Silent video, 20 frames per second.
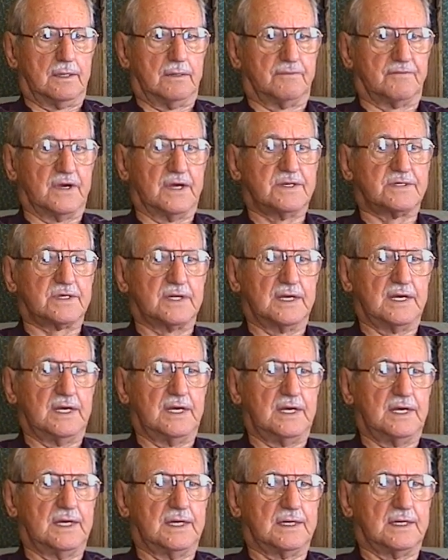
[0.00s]

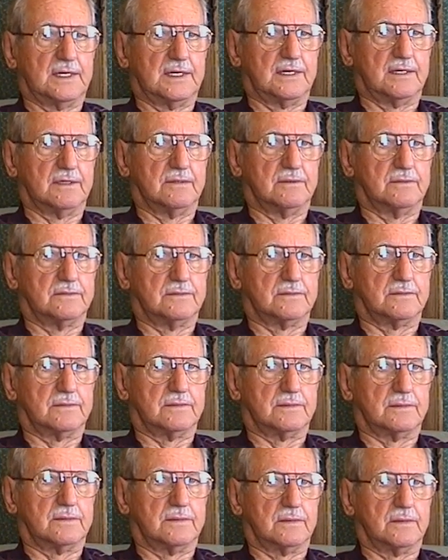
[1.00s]
eventually, uh,
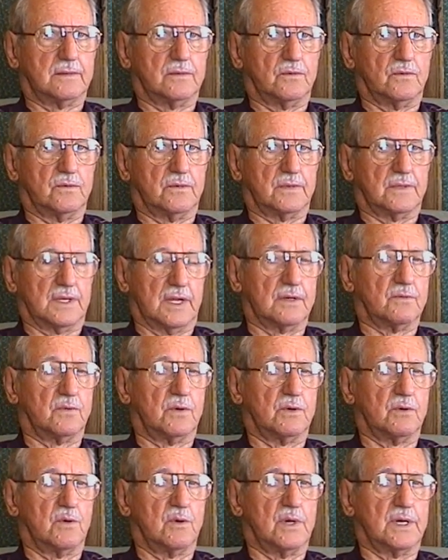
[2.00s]
then
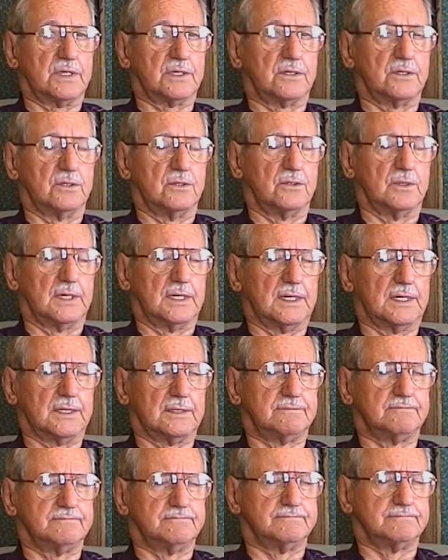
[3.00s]
when we went to
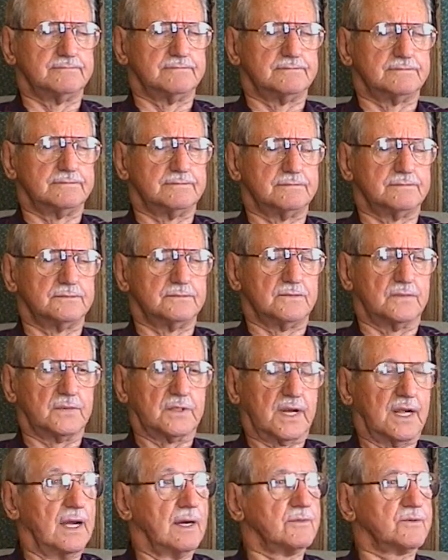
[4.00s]

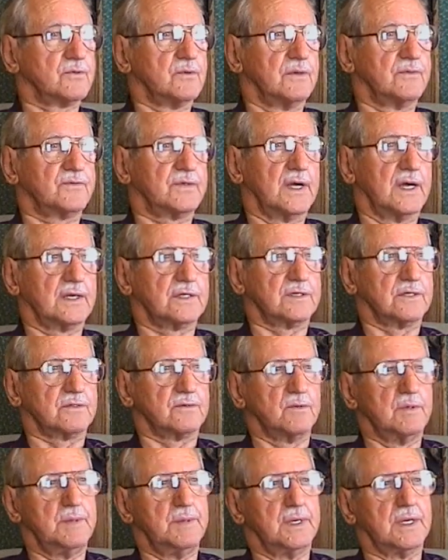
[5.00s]
uh, Camp Swift, Texas,
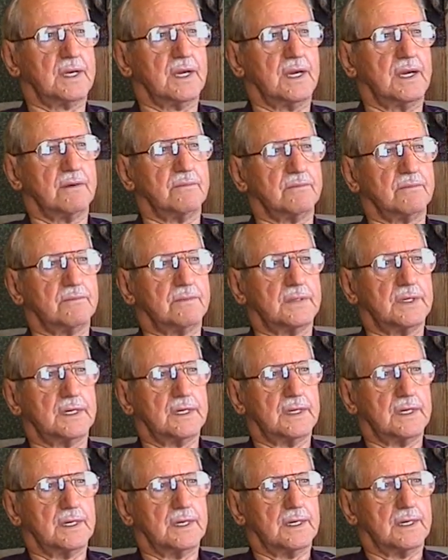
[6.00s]
we became
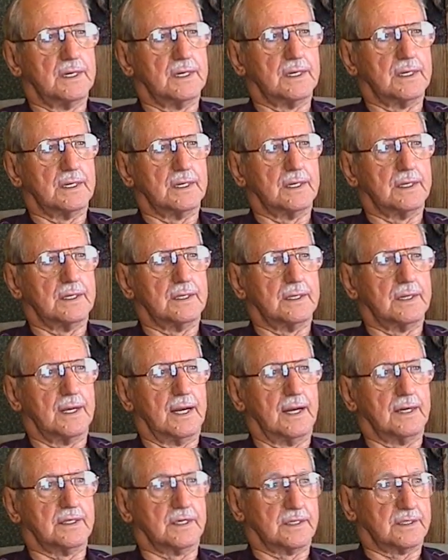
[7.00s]

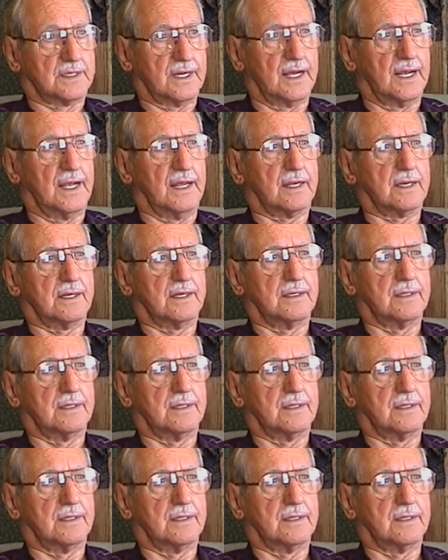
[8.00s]
anti-tank